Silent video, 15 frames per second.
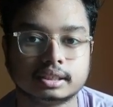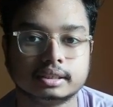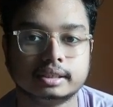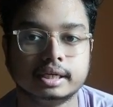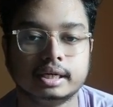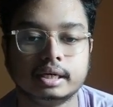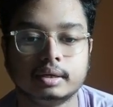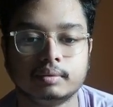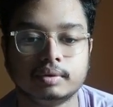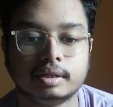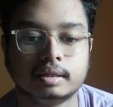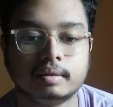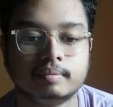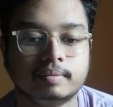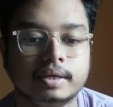then you
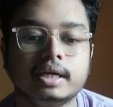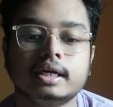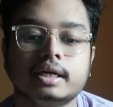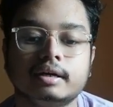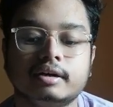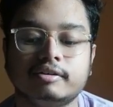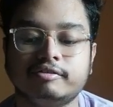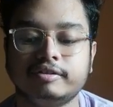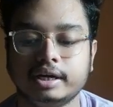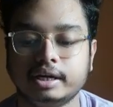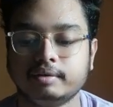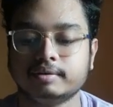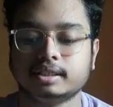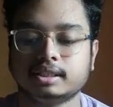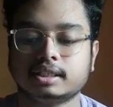will be
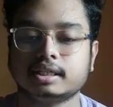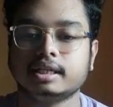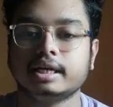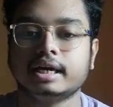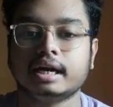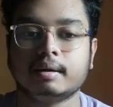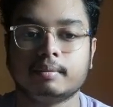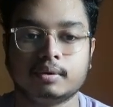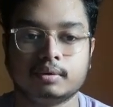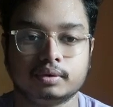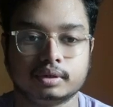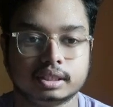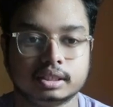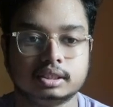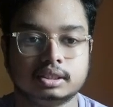very much clear
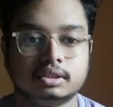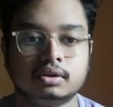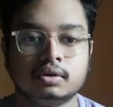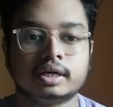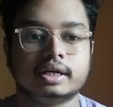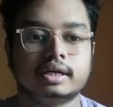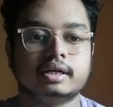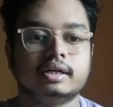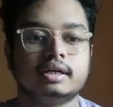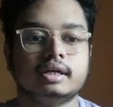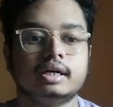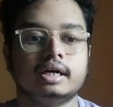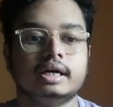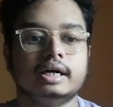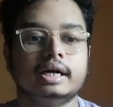about this. Okay,
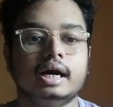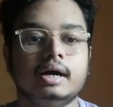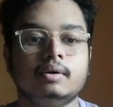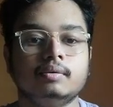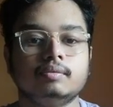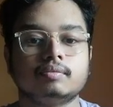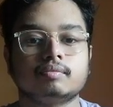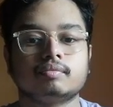Now